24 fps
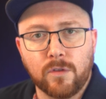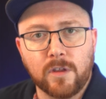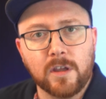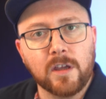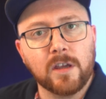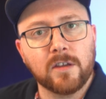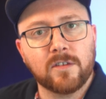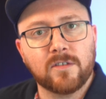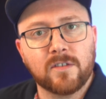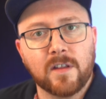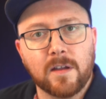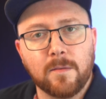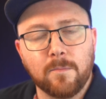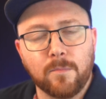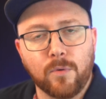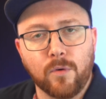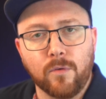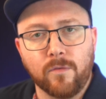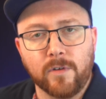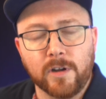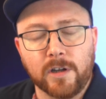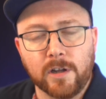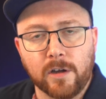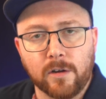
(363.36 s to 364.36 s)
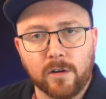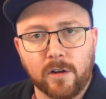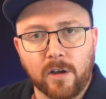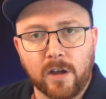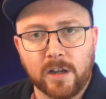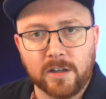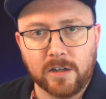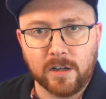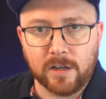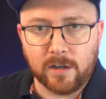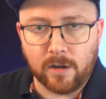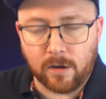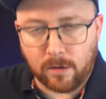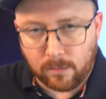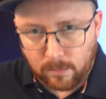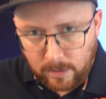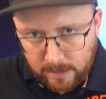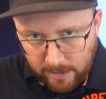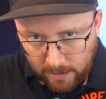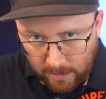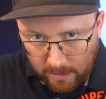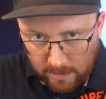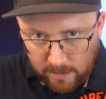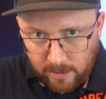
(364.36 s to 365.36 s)
the Istanbul video that I did. I'll
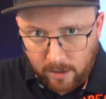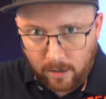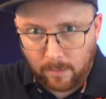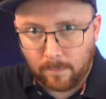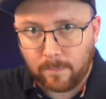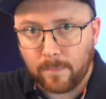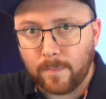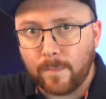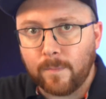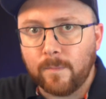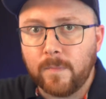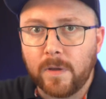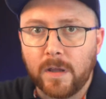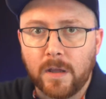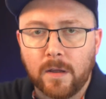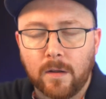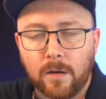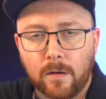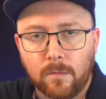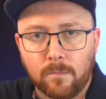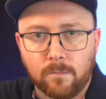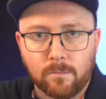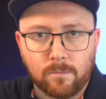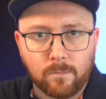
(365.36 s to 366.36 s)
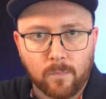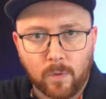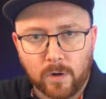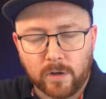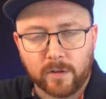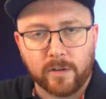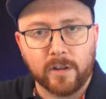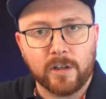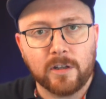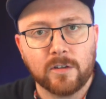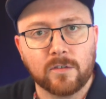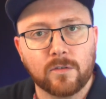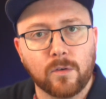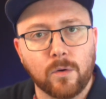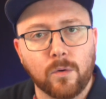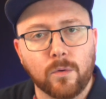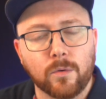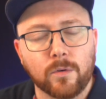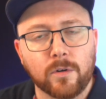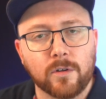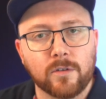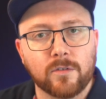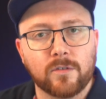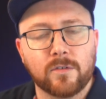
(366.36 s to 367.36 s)
link it up in one of these
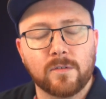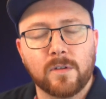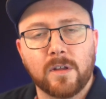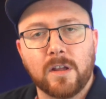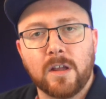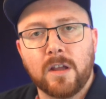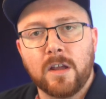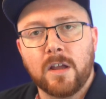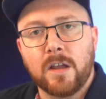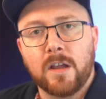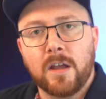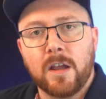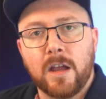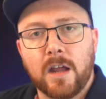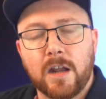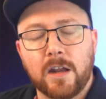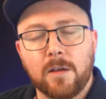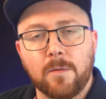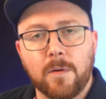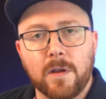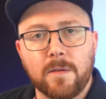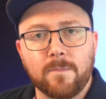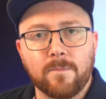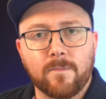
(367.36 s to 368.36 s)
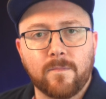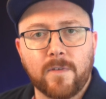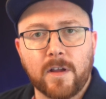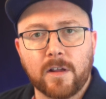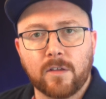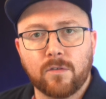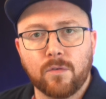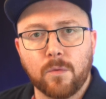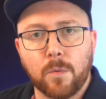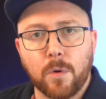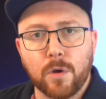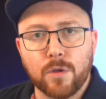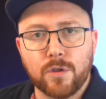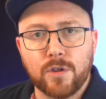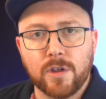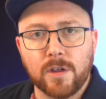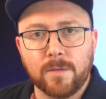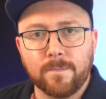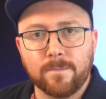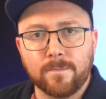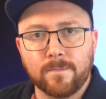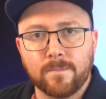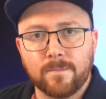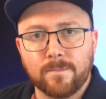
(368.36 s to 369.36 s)
corners. Anyway, thanks for
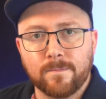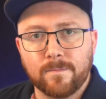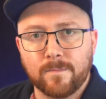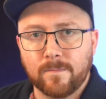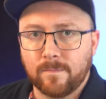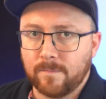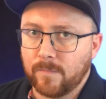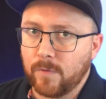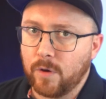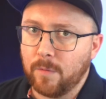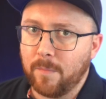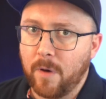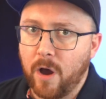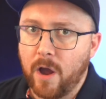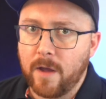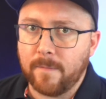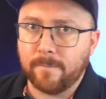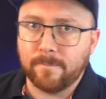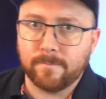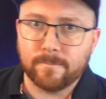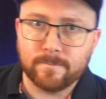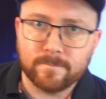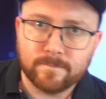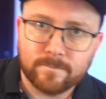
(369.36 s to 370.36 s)
watching. Goodbye.